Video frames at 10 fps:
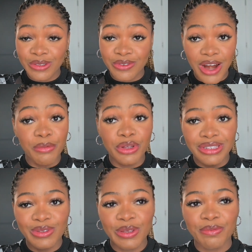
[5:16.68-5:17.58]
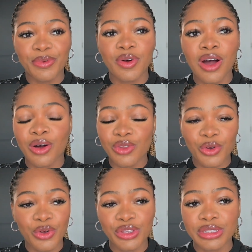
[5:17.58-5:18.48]
grab onto it, but I was not
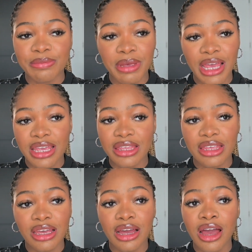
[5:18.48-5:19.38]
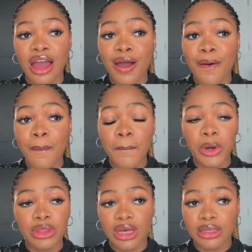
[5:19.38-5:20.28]
going to pay anything more
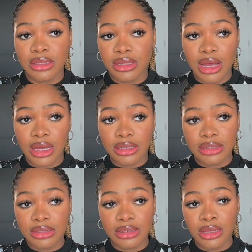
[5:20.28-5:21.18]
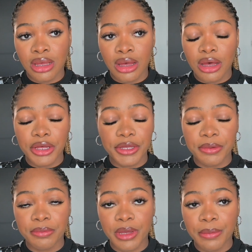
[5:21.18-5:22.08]
than that
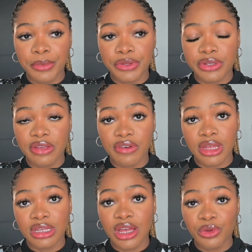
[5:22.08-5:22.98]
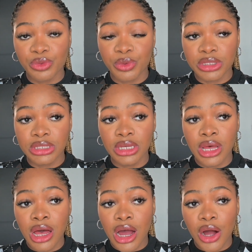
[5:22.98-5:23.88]
per month, because I felt like that was what
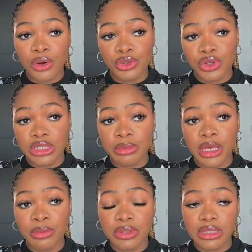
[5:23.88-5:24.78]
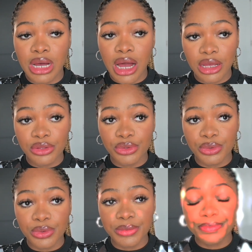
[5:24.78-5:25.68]
I was going to be able to
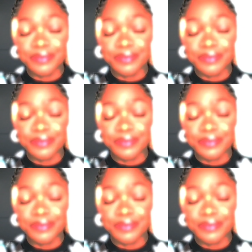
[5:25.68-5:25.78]
handle.